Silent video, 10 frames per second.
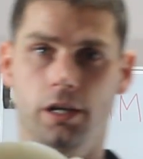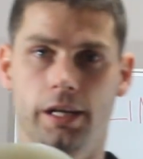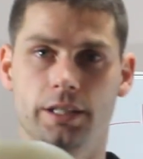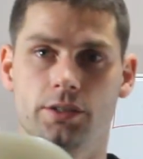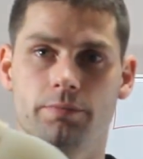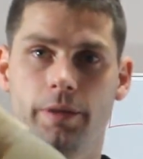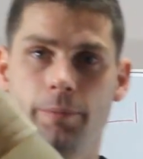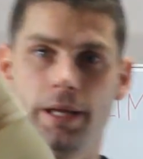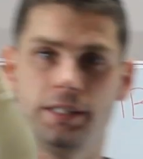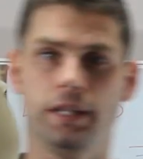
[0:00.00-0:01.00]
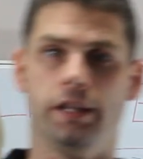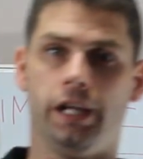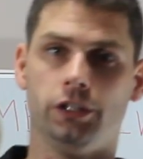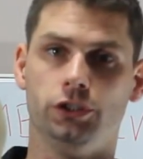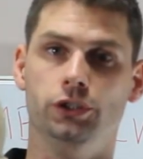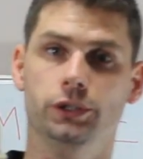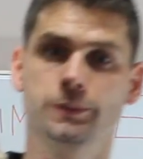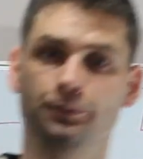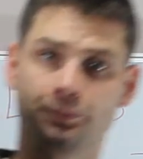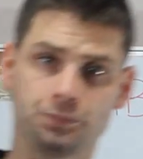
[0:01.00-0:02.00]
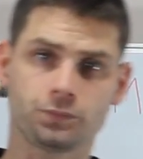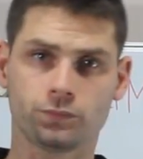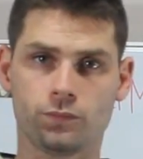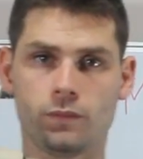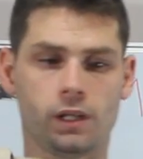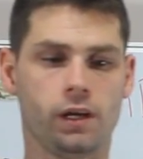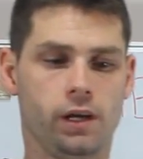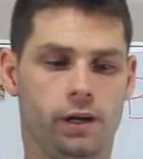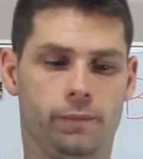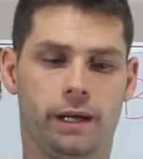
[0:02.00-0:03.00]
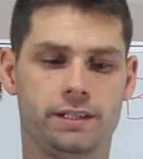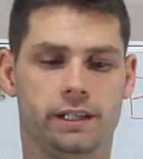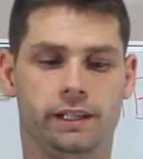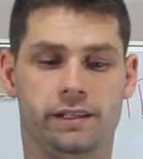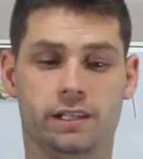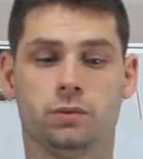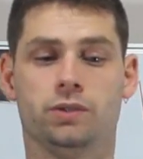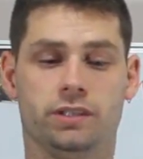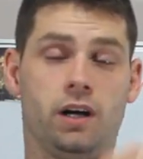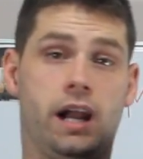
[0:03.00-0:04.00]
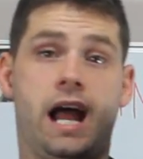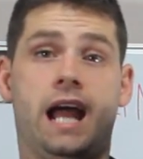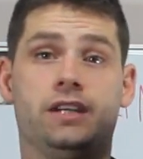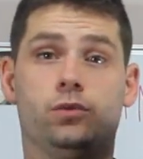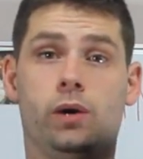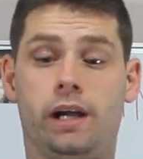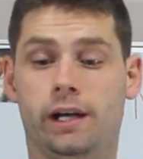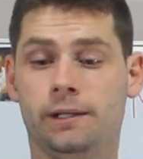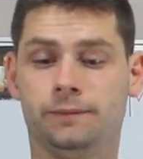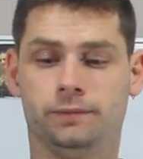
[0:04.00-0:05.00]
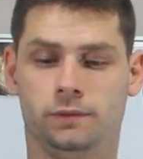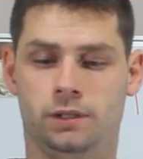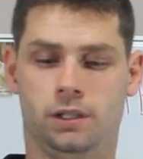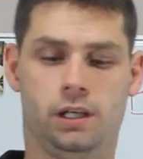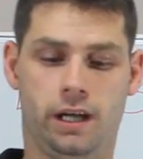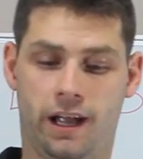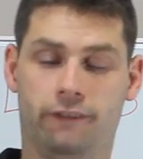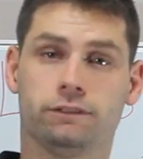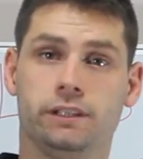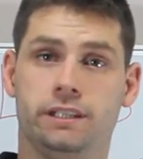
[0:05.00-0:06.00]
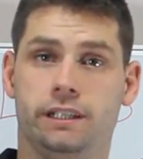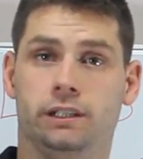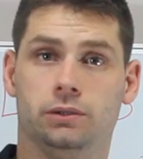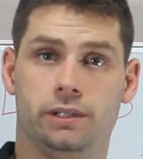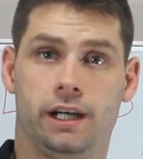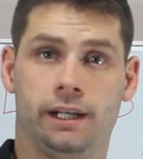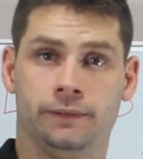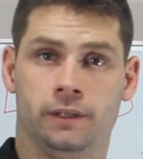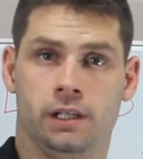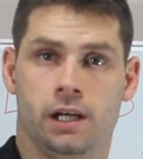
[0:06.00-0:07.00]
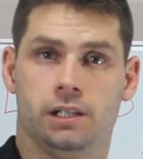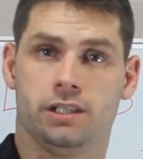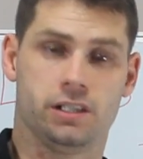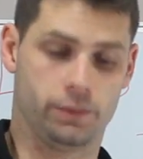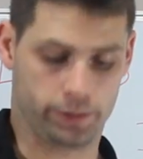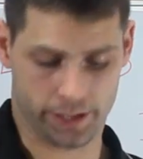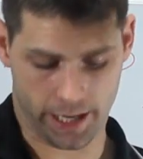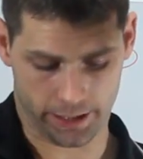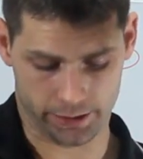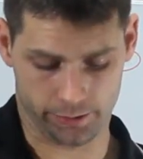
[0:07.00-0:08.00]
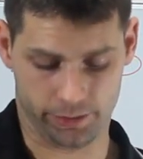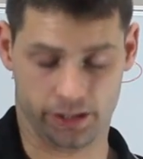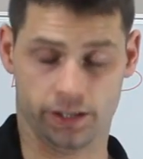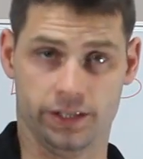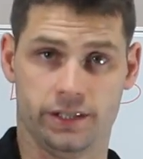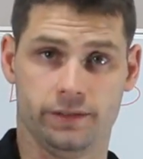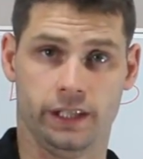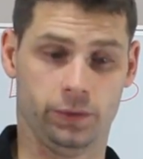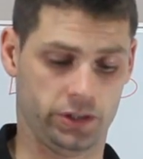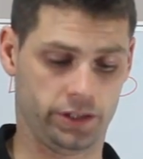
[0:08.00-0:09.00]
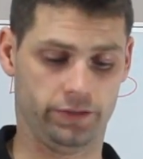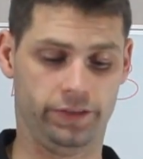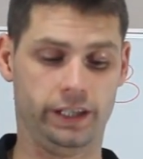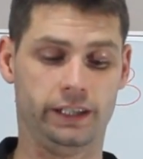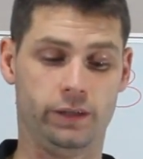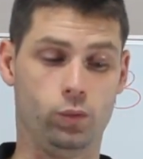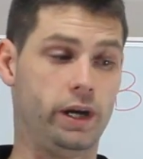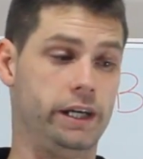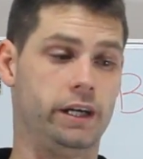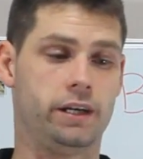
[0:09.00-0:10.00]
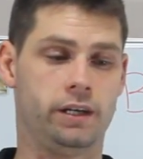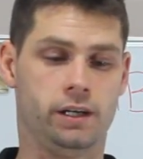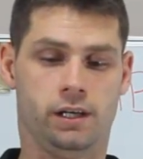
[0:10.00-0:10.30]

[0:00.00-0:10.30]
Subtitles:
That's the best that they could do. Basically, this was what I had to wear every single day just to protect it, because it was severely weak.